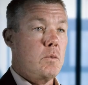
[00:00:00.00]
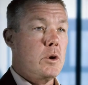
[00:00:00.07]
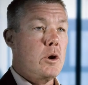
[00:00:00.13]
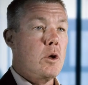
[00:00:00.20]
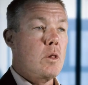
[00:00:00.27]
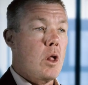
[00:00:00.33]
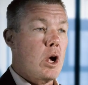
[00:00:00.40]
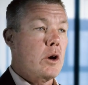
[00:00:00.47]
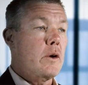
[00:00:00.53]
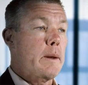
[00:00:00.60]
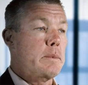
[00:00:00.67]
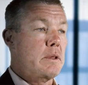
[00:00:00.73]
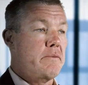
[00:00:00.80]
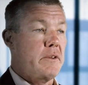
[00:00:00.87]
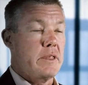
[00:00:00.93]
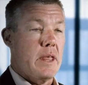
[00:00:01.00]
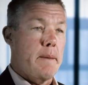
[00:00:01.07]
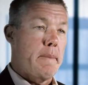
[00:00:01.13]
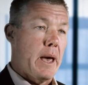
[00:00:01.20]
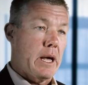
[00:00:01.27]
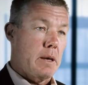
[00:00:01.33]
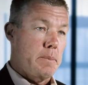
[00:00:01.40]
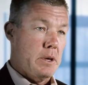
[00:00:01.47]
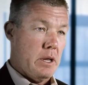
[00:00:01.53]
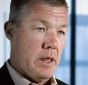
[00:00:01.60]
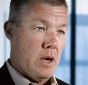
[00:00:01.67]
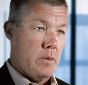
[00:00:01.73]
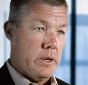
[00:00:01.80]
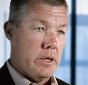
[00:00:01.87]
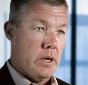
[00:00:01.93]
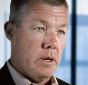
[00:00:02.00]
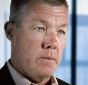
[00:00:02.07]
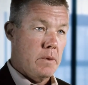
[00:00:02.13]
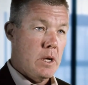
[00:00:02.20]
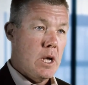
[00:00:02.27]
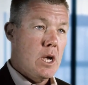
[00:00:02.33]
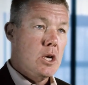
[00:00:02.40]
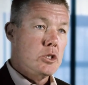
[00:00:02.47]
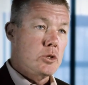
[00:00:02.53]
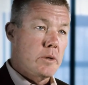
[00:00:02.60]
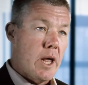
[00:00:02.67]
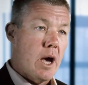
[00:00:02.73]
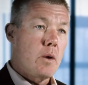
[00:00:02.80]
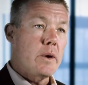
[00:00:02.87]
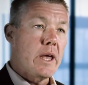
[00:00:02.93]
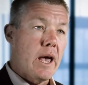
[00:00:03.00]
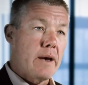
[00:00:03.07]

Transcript: we're no longer able to fit that backup into that window. So now we